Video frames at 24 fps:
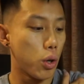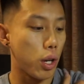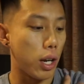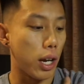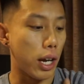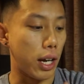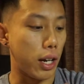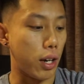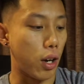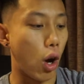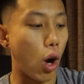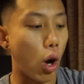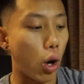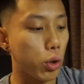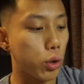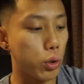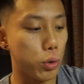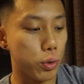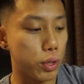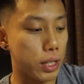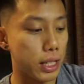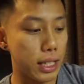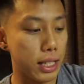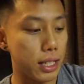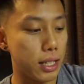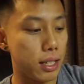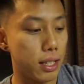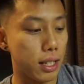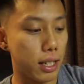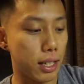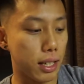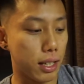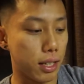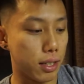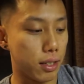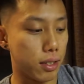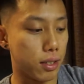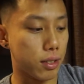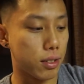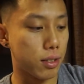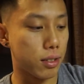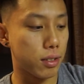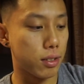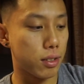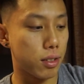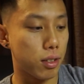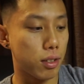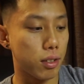And all you need
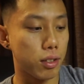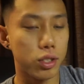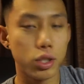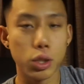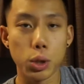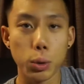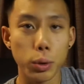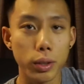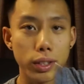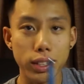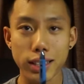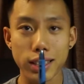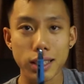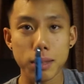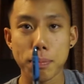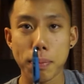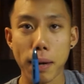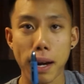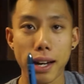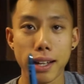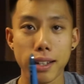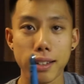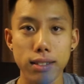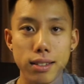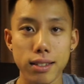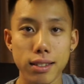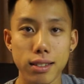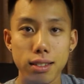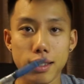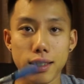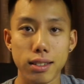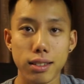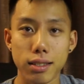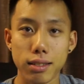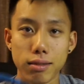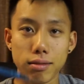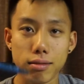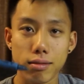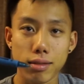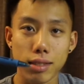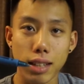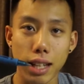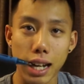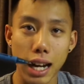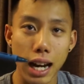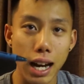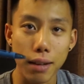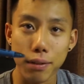is two of these pens
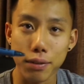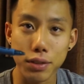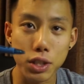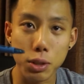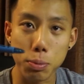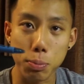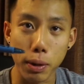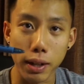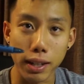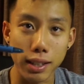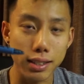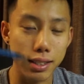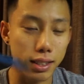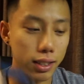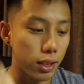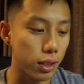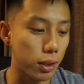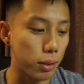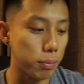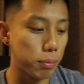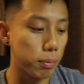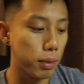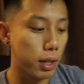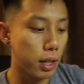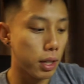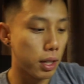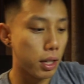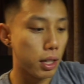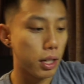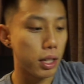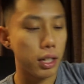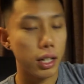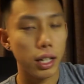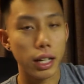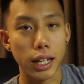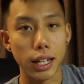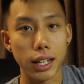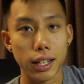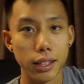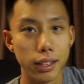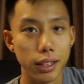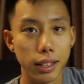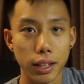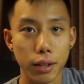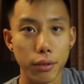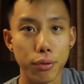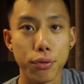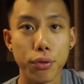that have springs in them, and
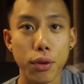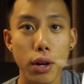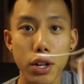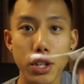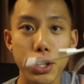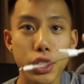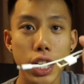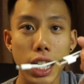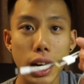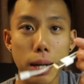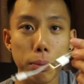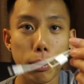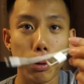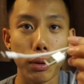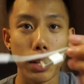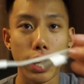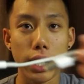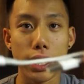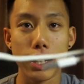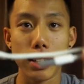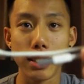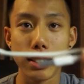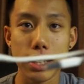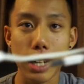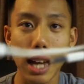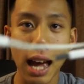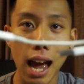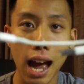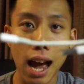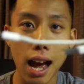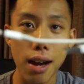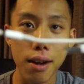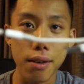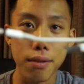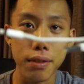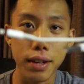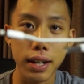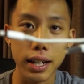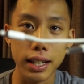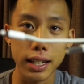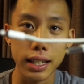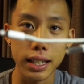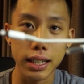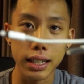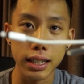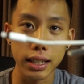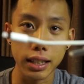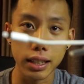like a fresh cable that doesn't have
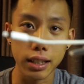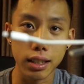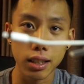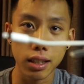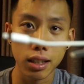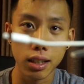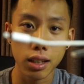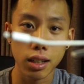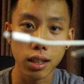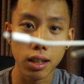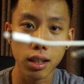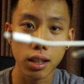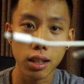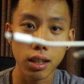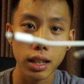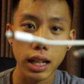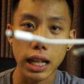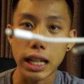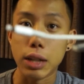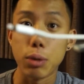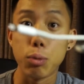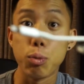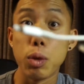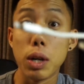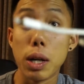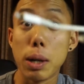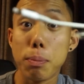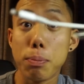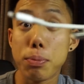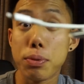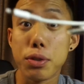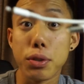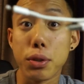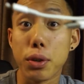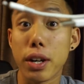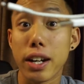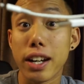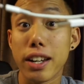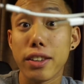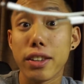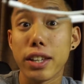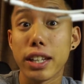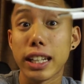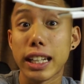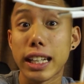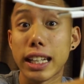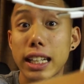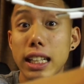any rips or
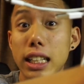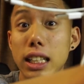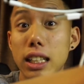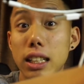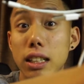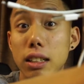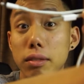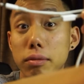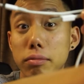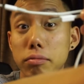anything in it.